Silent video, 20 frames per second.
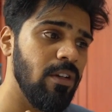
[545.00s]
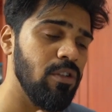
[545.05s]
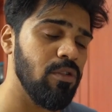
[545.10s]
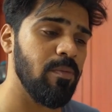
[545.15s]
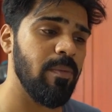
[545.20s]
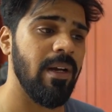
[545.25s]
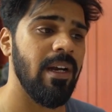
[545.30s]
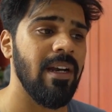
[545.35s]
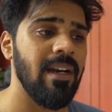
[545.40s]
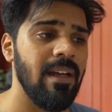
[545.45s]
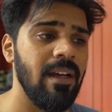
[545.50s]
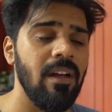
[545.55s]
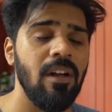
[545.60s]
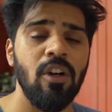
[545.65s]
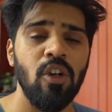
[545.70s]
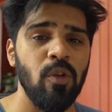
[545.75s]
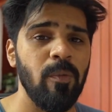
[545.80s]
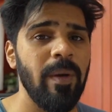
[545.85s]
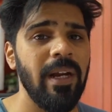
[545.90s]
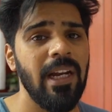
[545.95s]
to spend
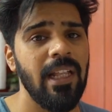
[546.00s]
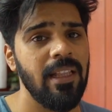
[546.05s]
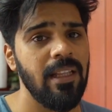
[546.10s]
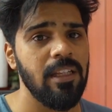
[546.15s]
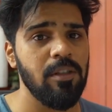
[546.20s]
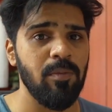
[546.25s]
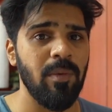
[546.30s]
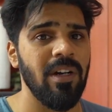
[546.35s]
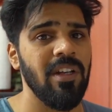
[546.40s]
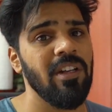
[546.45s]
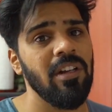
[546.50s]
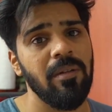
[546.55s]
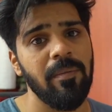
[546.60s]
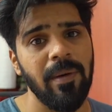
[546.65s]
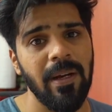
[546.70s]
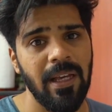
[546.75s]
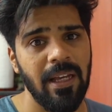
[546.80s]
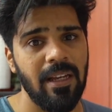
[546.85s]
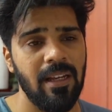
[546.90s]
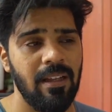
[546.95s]
to maintain this particular
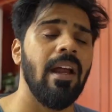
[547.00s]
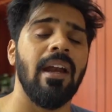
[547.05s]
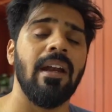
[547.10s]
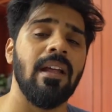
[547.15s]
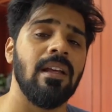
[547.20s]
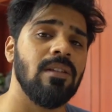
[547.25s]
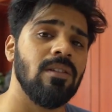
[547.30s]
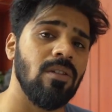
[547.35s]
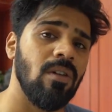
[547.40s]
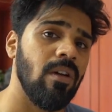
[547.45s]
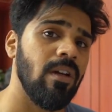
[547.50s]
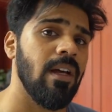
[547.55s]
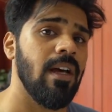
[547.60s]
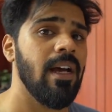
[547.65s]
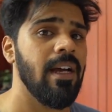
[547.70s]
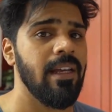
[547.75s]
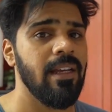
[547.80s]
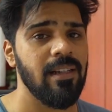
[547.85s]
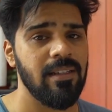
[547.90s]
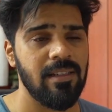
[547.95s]
bike. It is on the
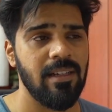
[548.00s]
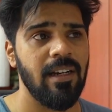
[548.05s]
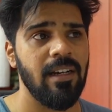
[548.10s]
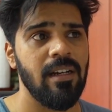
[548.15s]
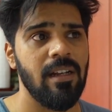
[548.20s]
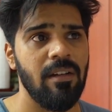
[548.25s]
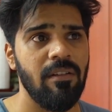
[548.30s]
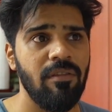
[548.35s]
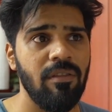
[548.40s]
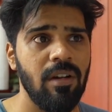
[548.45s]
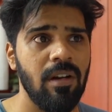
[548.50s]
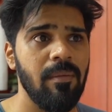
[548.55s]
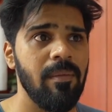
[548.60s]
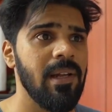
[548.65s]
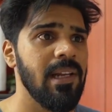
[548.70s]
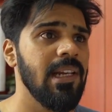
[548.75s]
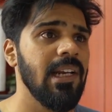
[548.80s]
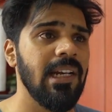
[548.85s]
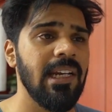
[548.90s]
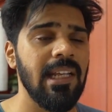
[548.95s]
higher side. For a
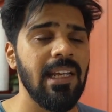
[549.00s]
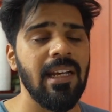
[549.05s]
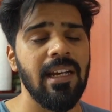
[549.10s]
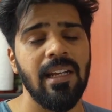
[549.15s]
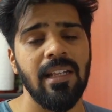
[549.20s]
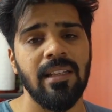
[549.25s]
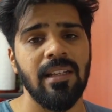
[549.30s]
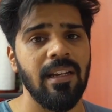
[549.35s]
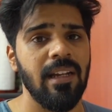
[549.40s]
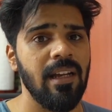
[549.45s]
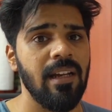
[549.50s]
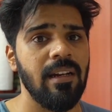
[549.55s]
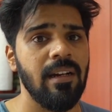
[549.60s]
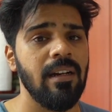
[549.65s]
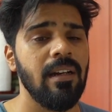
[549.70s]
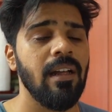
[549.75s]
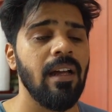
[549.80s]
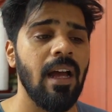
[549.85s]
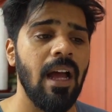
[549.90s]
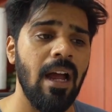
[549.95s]
Benelli TNT
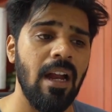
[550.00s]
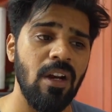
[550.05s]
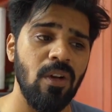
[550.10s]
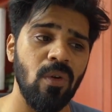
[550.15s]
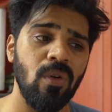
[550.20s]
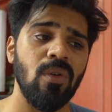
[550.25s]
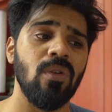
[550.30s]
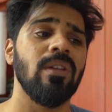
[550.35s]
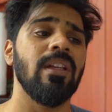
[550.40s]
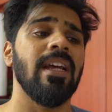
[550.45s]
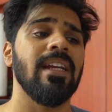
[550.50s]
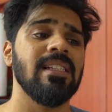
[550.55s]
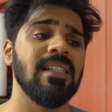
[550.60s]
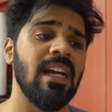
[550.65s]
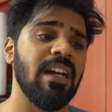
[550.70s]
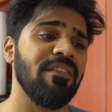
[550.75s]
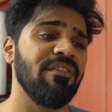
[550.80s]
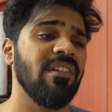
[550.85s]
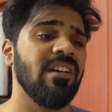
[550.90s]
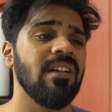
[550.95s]
300, I don't know the
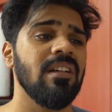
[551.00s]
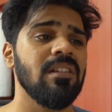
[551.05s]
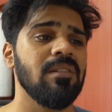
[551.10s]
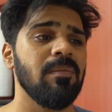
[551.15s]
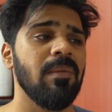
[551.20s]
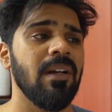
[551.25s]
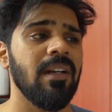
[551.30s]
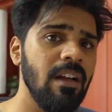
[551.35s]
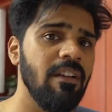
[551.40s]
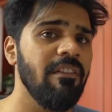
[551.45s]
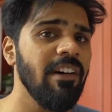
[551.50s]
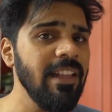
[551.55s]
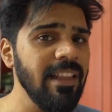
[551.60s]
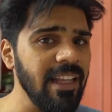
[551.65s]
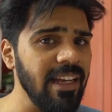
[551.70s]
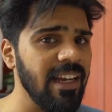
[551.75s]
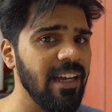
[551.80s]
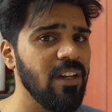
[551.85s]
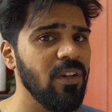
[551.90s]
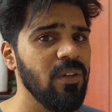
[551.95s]
exact figures, but one
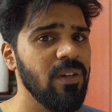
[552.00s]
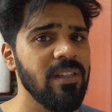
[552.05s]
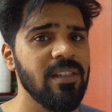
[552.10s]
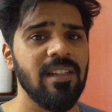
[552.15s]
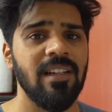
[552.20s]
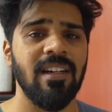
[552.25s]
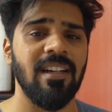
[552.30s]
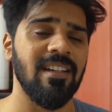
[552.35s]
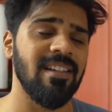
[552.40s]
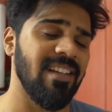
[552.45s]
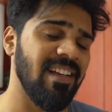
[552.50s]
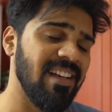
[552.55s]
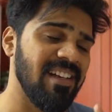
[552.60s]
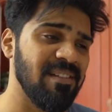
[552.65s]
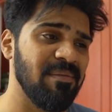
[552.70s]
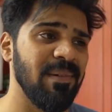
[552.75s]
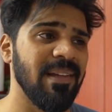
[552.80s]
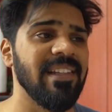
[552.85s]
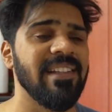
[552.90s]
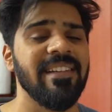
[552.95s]
thing I know is it is
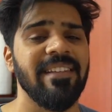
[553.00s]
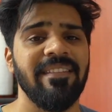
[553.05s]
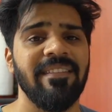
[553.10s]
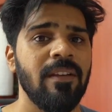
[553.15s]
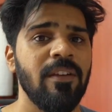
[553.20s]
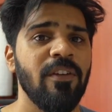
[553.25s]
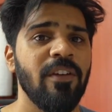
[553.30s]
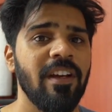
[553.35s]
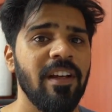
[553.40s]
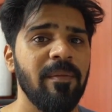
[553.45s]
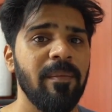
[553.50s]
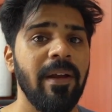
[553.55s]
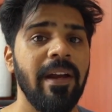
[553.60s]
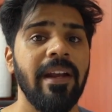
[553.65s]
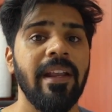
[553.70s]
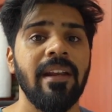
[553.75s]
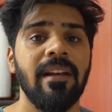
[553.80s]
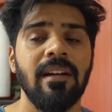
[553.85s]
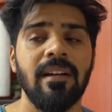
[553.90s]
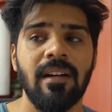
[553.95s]
expensive. You can
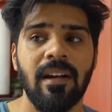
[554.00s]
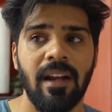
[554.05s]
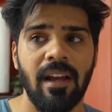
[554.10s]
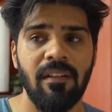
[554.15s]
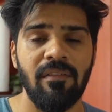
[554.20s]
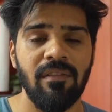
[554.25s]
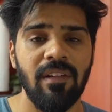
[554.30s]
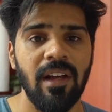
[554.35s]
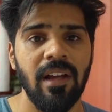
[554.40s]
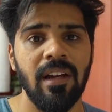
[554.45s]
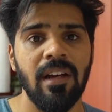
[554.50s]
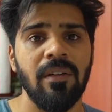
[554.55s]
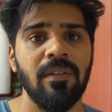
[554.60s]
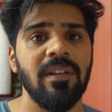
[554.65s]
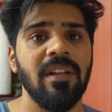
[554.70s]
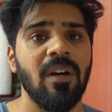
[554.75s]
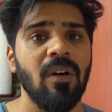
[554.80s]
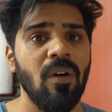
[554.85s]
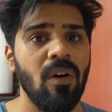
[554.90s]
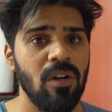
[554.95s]
maintain a Triumph Tiger with
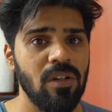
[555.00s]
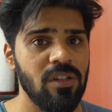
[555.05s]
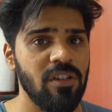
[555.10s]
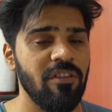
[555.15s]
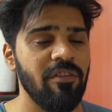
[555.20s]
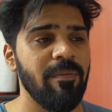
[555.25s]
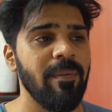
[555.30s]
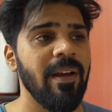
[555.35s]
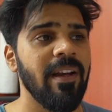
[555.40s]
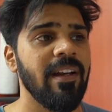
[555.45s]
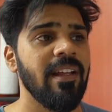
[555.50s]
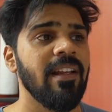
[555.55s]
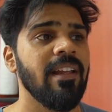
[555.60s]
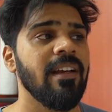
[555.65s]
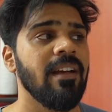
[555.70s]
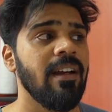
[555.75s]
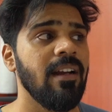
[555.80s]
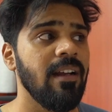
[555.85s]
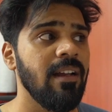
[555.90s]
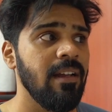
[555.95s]
the cost of
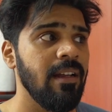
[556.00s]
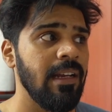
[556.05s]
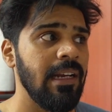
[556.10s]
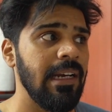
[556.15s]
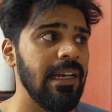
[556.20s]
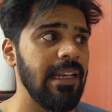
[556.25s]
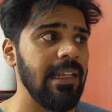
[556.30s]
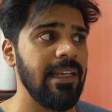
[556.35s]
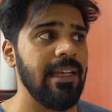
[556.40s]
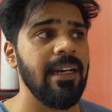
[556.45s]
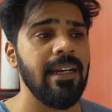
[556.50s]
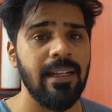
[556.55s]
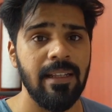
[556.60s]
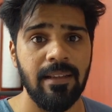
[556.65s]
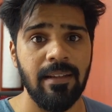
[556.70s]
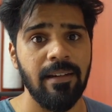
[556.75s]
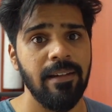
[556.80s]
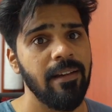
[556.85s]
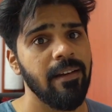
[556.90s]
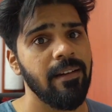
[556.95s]
maintaining a
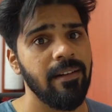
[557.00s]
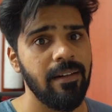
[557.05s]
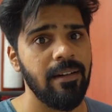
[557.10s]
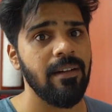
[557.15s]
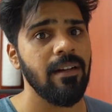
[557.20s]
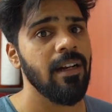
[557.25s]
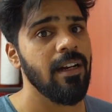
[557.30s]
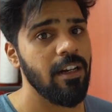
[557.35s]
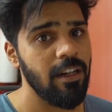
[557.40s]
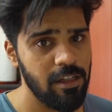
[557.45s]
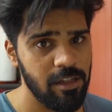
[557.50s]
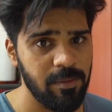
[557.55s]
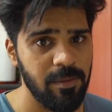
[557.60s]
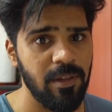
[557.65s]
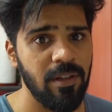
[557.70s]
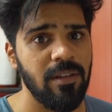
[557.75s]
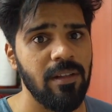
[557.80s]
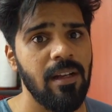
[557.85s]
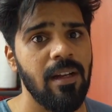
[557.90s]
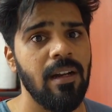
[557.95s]
TNT 300. Trust me
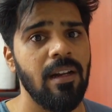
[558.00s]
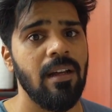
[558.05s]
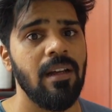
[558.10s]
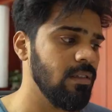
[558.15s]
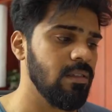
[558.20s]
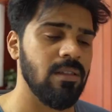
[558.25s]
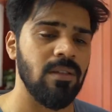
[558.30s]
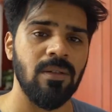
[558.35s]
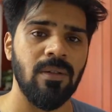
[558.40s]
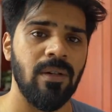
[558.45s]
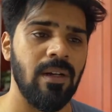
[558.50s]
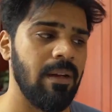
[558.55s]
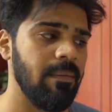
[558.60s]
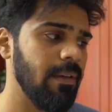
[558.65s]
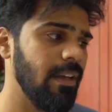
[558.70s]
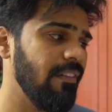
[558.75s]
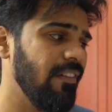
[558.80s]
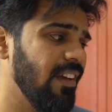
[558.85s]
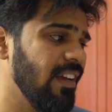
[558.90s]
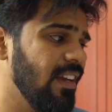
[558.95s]
on that. So I'm
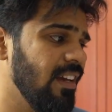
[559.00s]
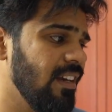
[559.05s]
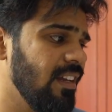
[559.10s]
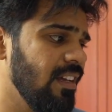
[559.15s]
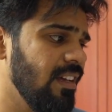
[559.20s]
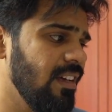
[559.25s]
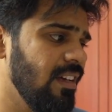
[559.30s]
giving it